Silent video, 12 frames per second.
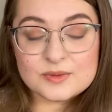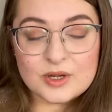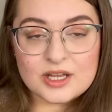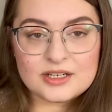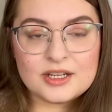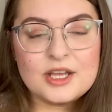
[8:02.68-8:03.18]

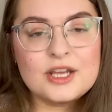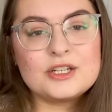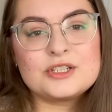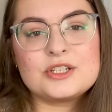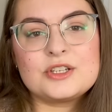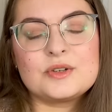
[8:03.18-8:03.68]
one
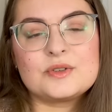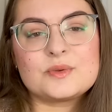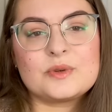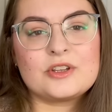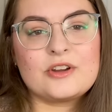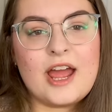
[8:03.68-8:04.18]
to use
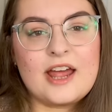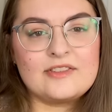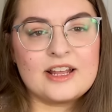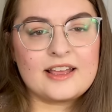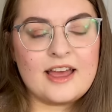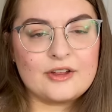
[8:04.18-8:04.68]
with your
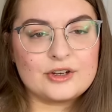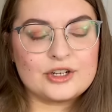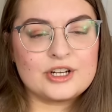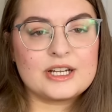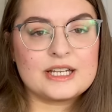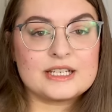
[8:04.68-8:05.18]
advent
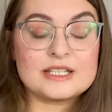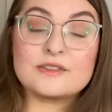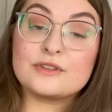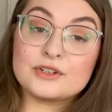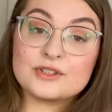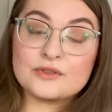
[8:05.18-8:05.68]
calendar is
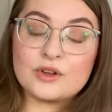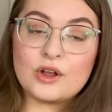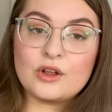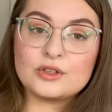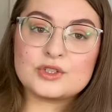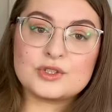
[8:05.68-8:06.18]
first of
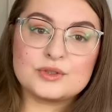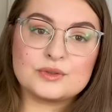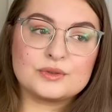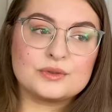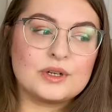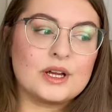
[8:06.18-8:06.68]
all
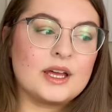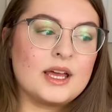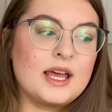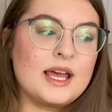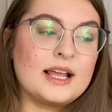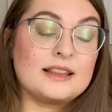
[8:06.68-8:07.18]
to
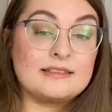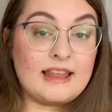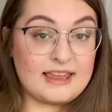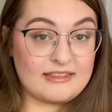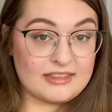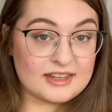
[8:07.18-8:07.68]

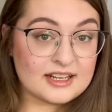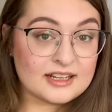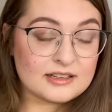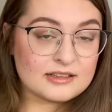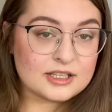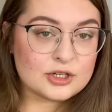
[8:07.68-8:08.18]
lengthen it
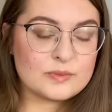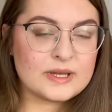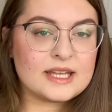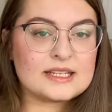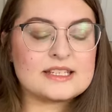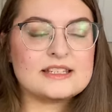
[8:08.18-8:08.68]
a little
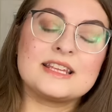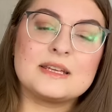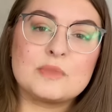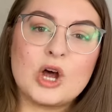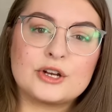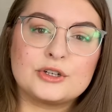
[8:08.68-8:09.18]
bit. The
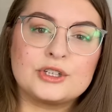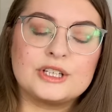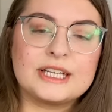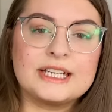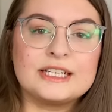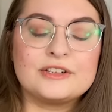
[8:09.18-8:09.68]
model
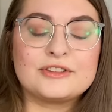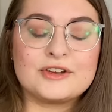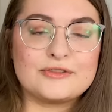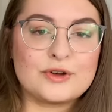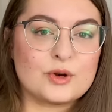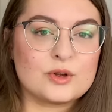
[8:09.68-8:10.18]
in the
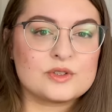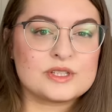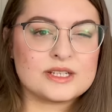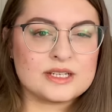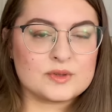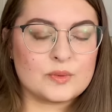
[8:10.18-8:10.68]
photos
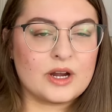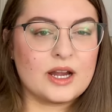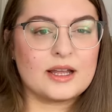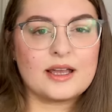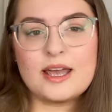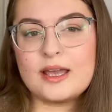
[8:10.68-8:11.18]
is
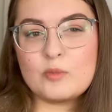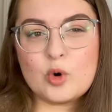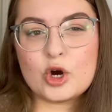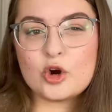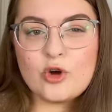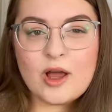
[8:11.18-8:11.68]
wearing a more
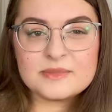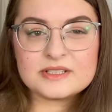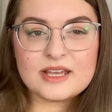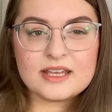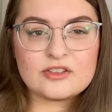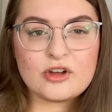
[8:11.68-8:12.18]
cropped
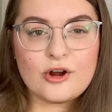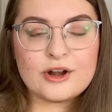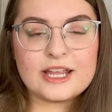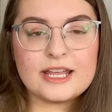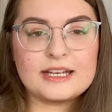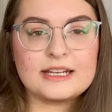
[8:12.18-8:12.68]
length
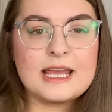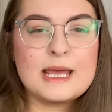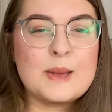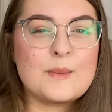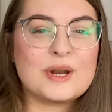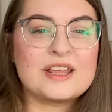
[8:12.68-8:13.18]
cardigan,
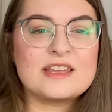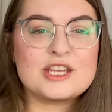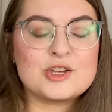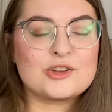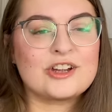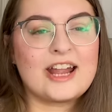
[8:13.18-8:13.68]
but I think
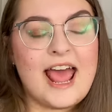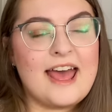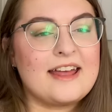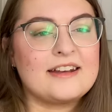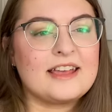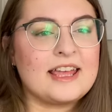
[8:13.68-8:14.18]
you could
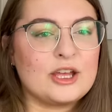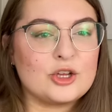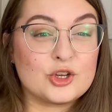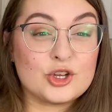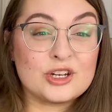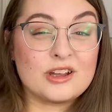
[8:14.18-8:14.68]
add a
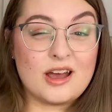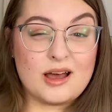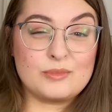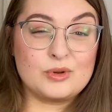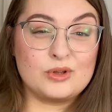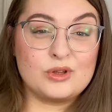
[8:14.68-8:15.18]
good
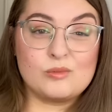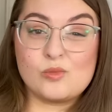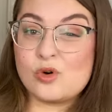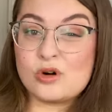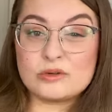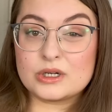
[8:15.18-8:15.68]
couple
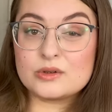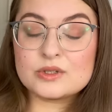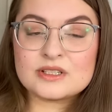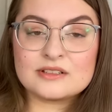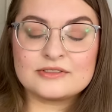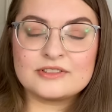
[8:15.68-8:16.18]
more
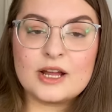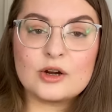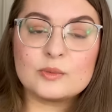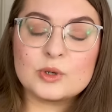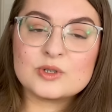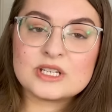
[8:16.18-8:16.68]
rows of flower
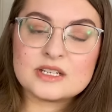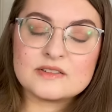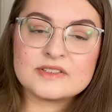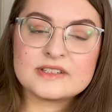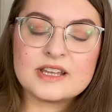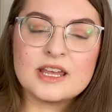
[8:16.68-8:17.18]

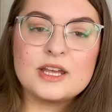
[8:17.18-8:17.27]
motifs